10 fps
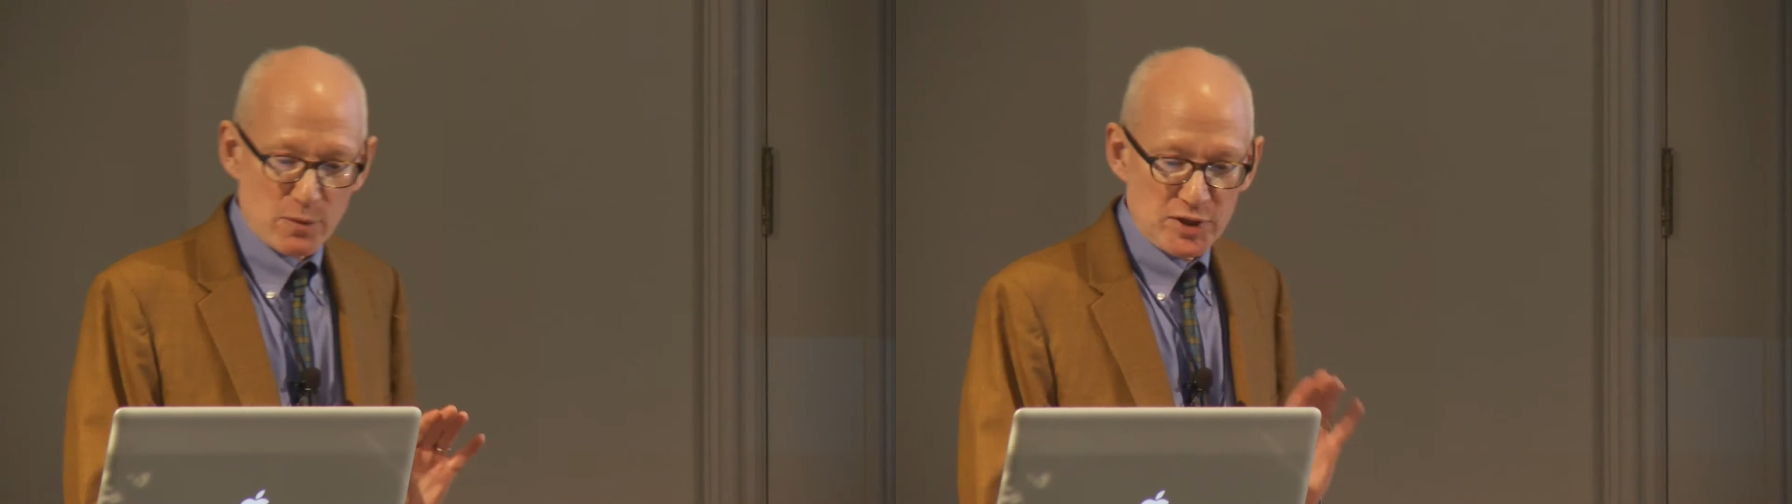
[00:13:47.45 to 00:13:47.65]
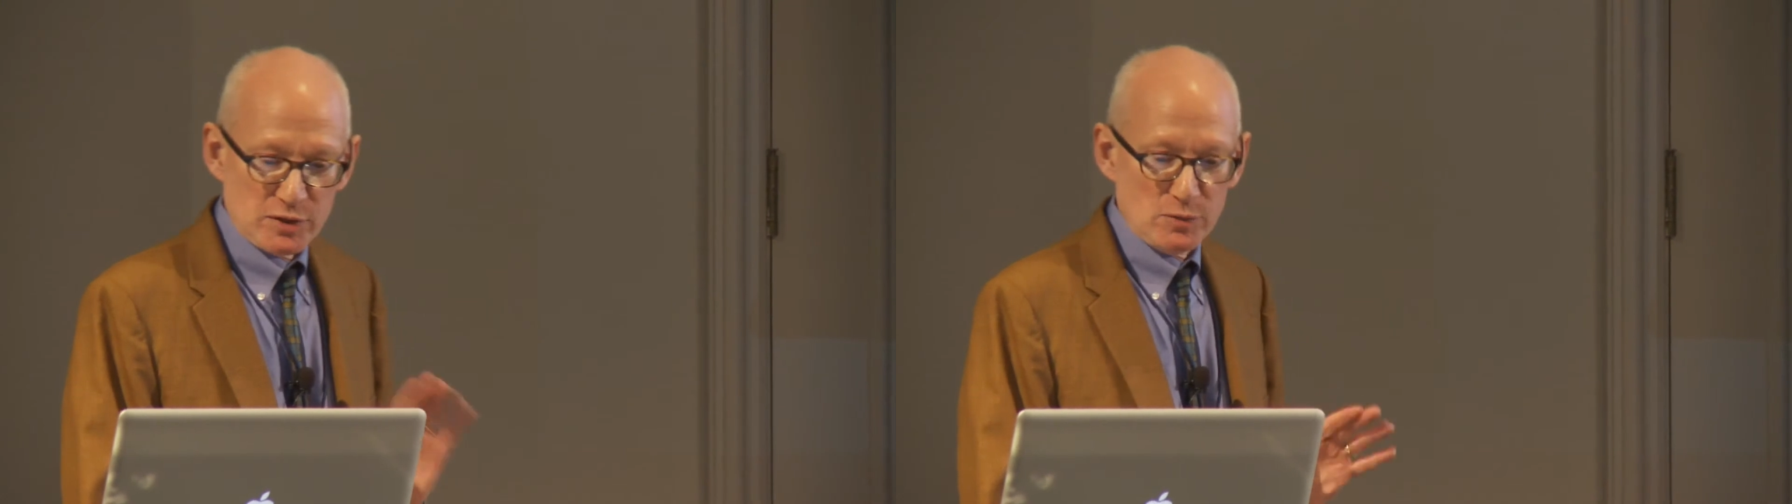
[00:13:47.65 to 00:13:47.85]

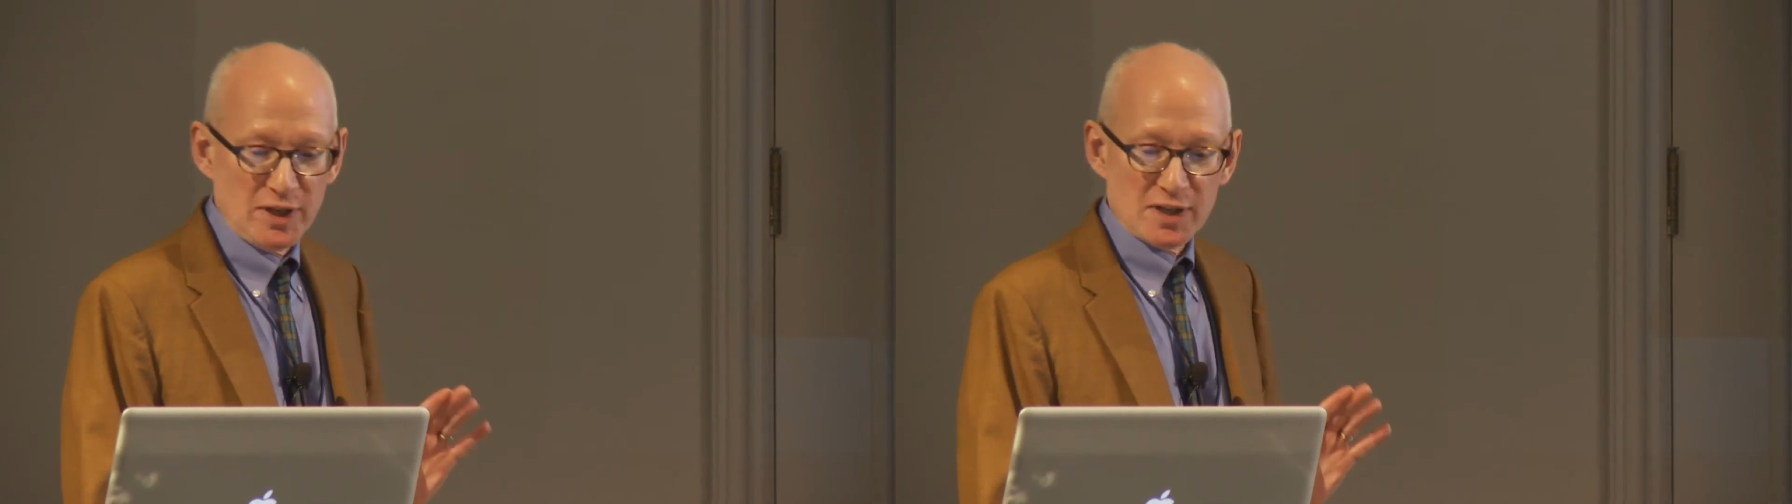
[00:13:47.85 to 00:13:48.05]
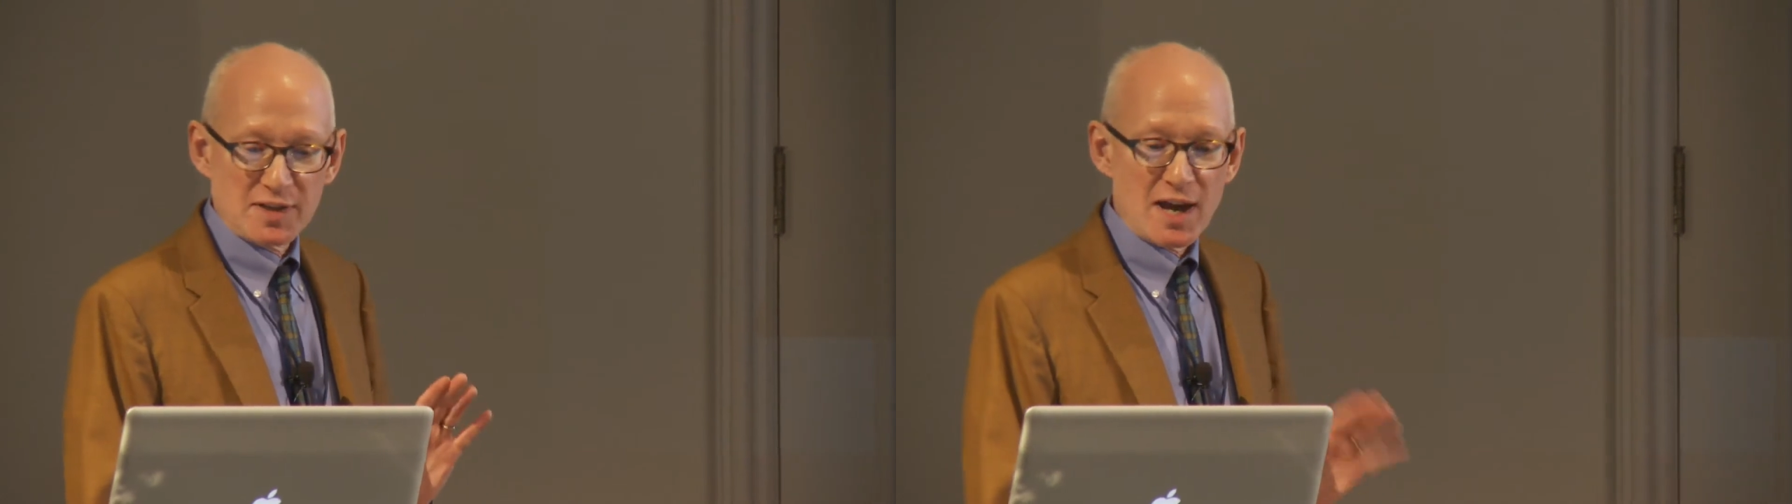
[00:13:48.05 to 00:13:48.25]
we do
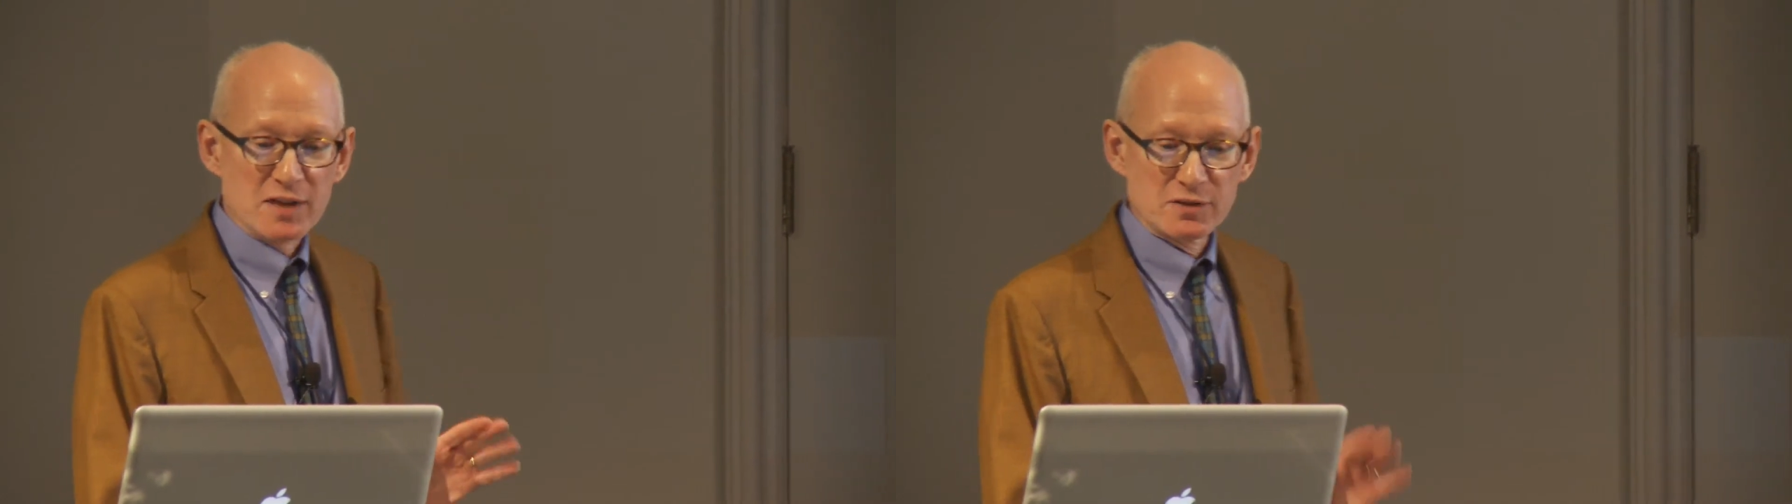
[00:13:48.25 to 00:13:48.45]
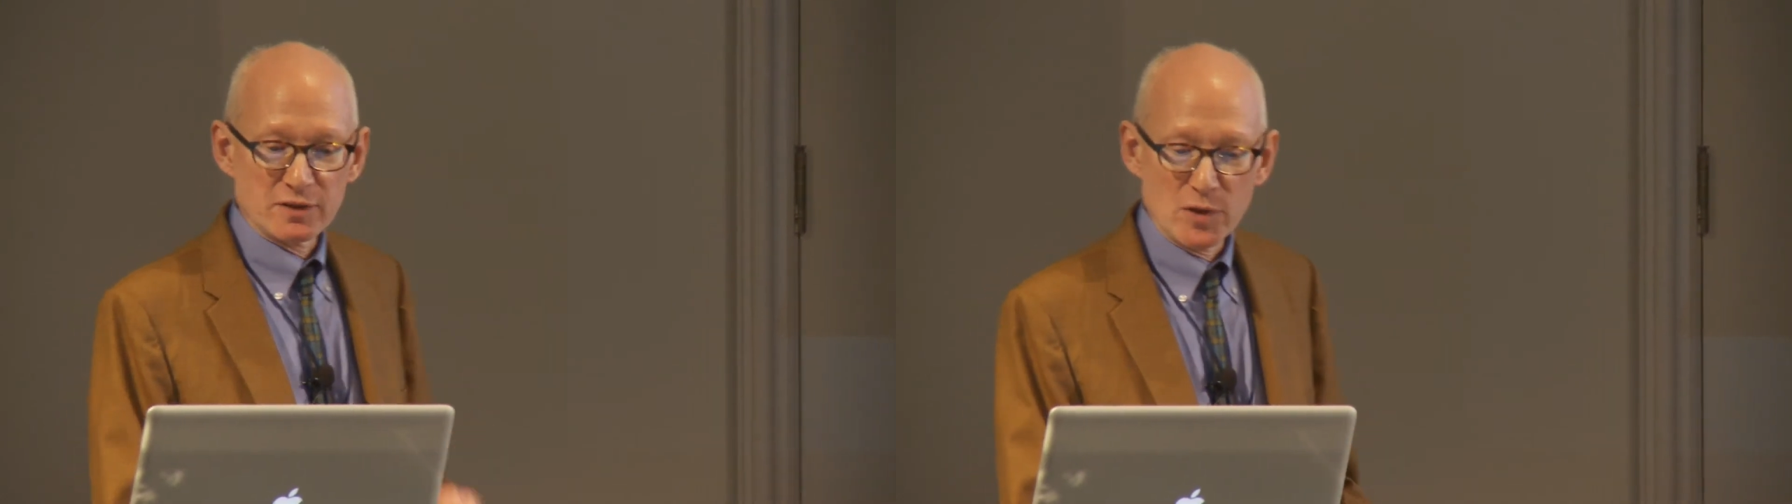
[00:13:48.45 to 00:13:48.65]
need a
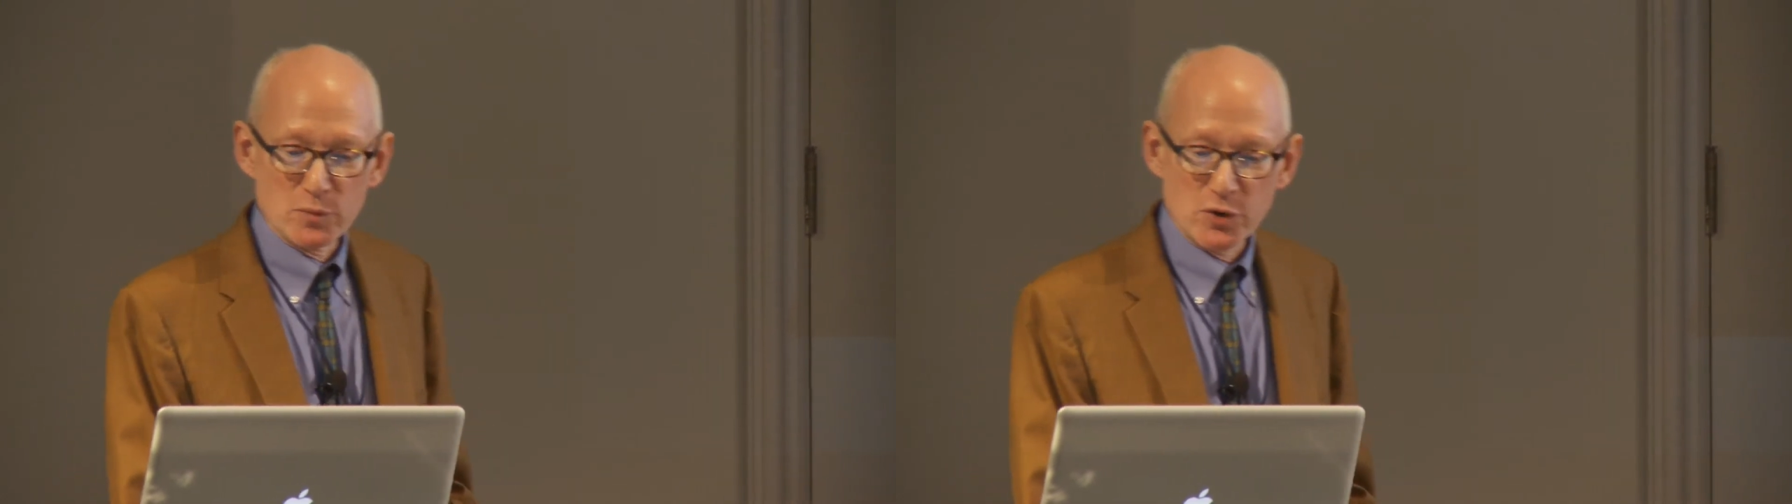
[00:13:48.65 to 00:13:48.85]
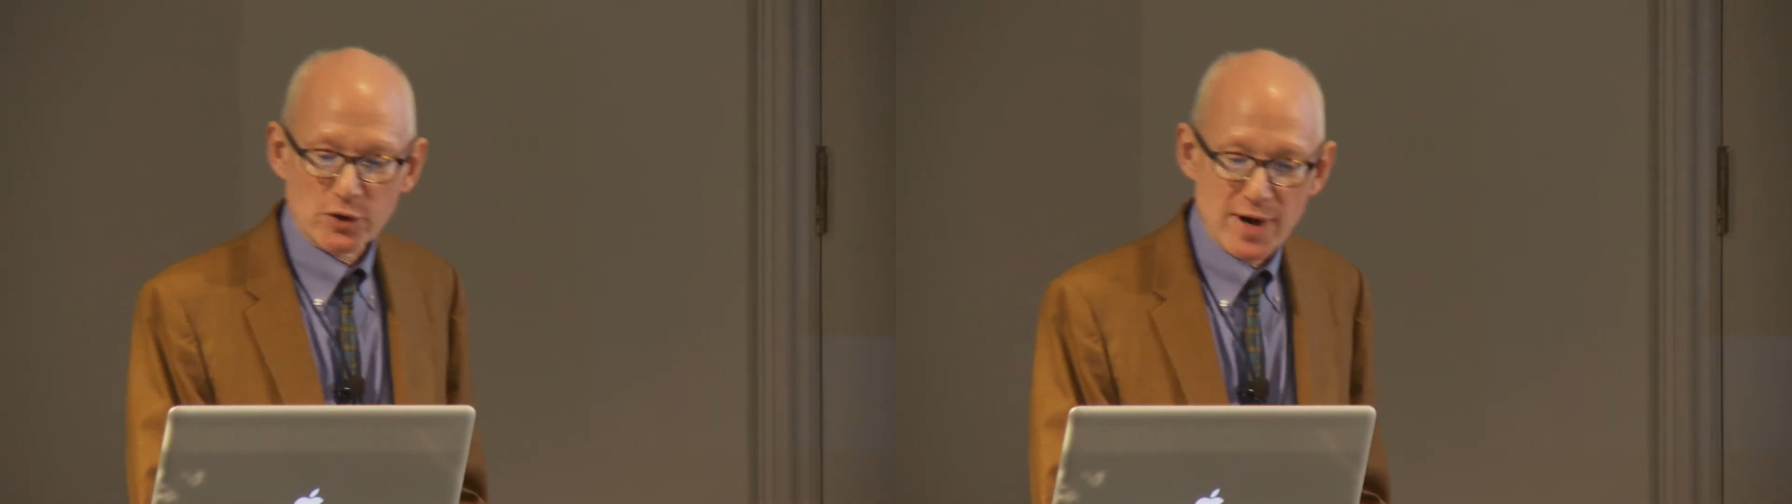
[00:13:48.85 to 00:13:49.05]
test of
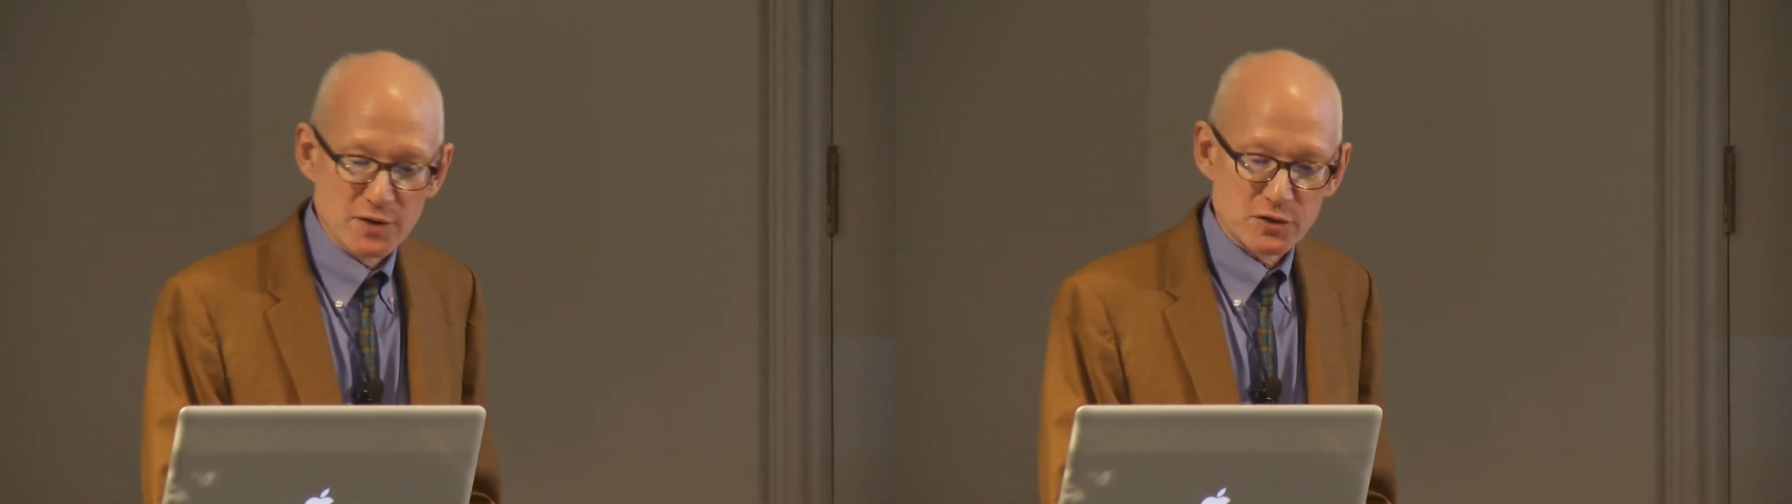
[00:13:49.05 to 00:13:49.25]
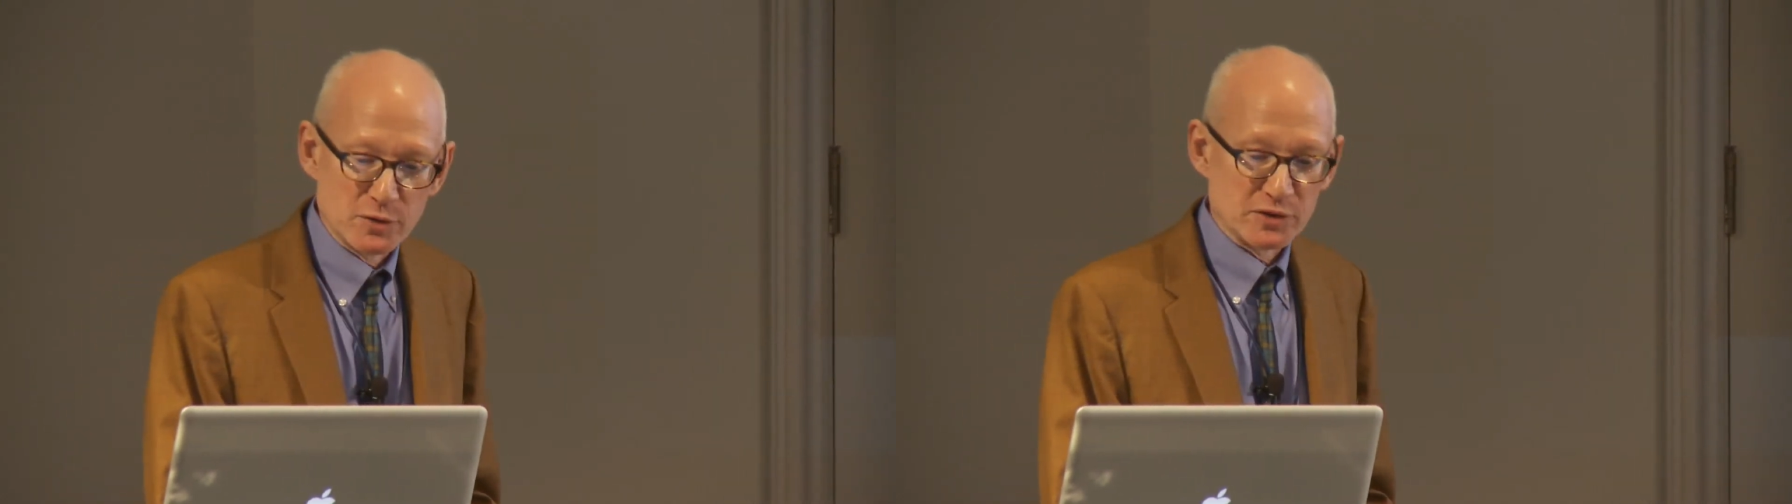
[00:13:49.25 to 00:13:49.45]
impure
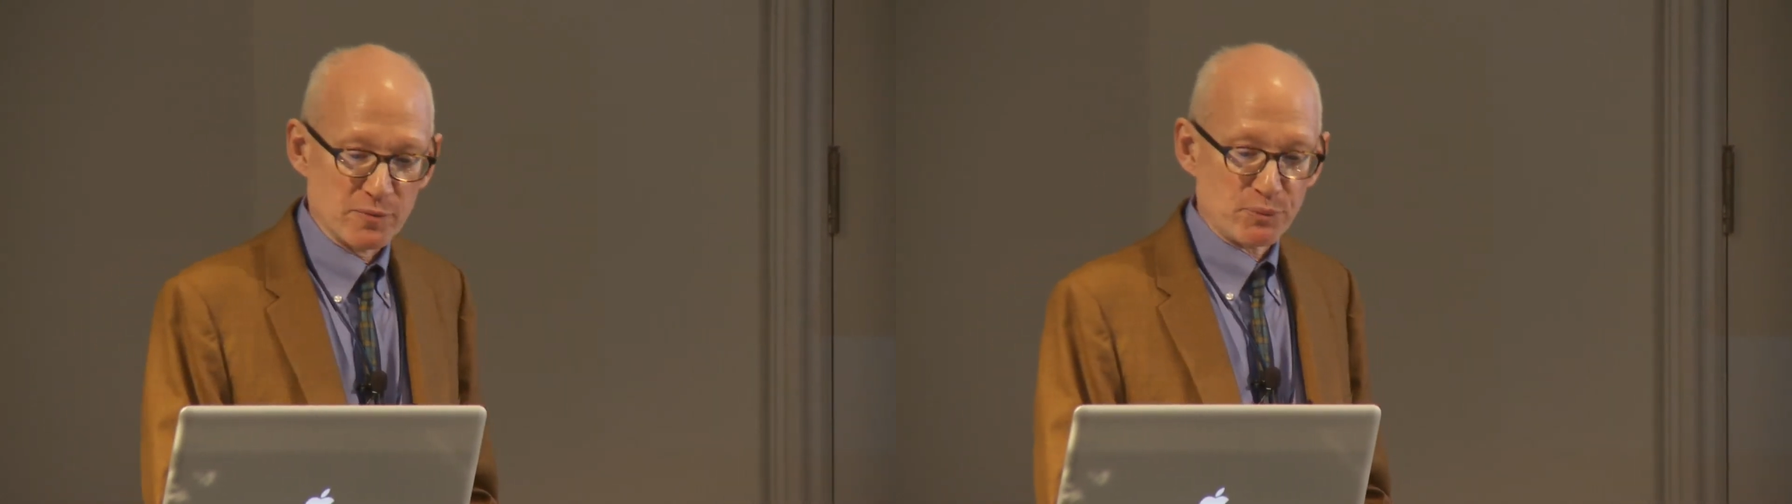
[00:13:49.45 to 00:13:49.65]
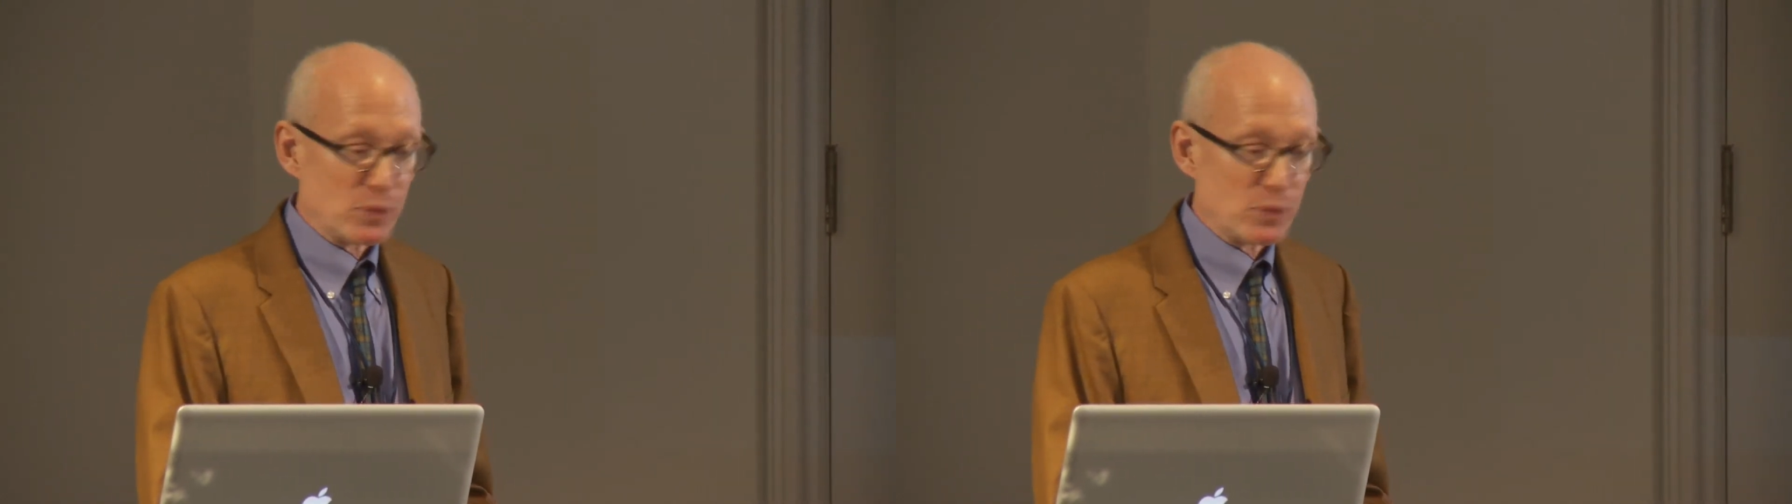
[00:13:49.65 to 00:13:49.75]
altruism.